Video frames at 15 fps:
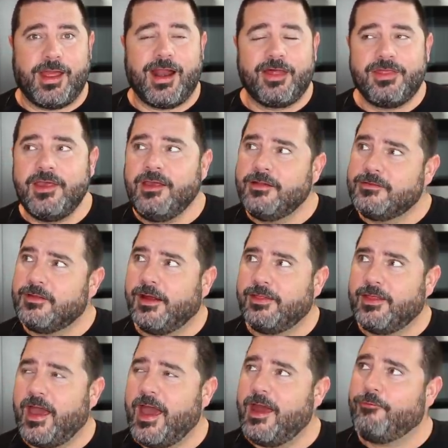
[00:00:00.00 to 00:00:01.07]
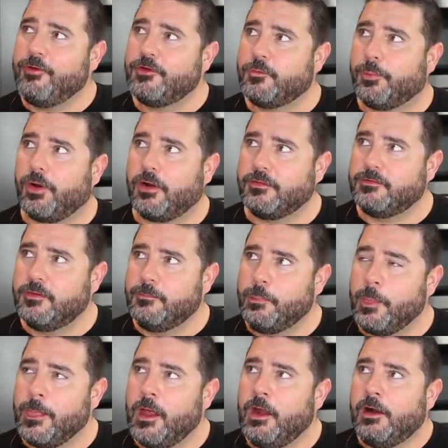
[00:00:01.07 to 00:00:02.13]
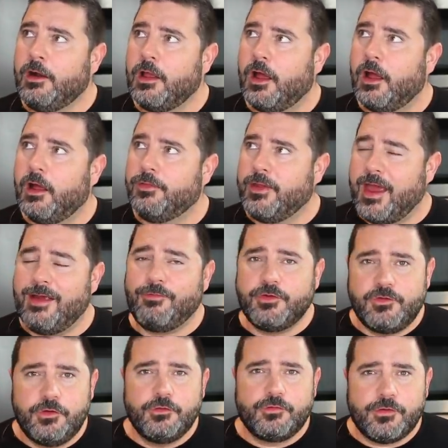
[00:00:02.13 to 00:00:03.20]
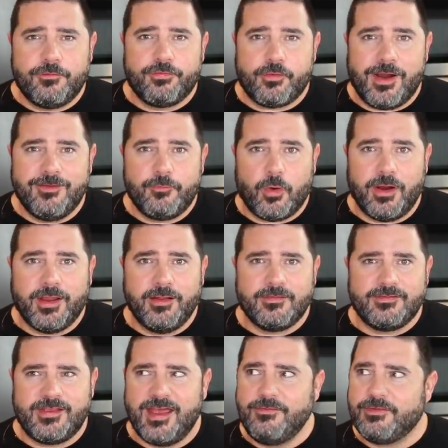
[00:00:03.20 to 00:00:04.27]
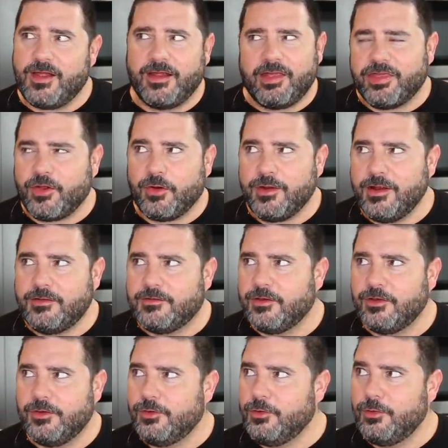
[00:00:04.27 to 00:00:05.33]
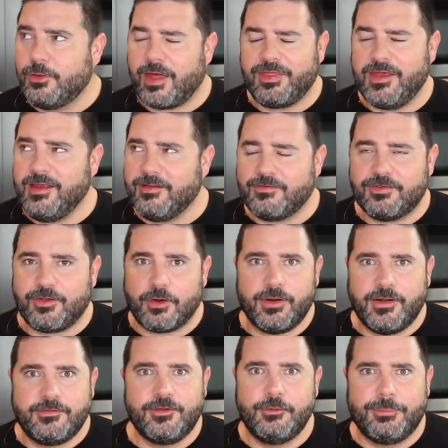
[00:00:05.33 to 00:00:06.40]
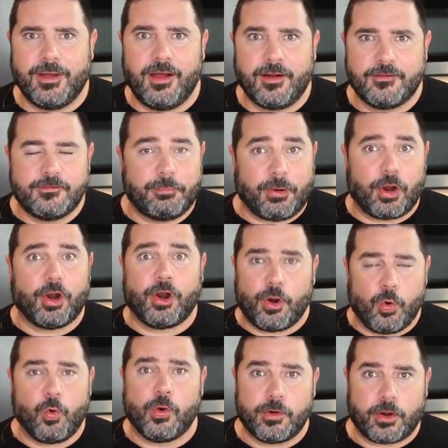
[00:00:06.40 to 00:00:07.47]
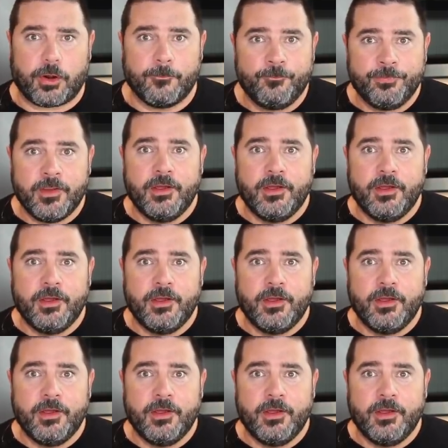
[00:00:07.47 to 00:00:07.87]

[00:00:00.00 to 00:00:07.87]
And I think it's like the average person uh, the average user of Thrive Market saves like 32, I think it's 32 bucks per order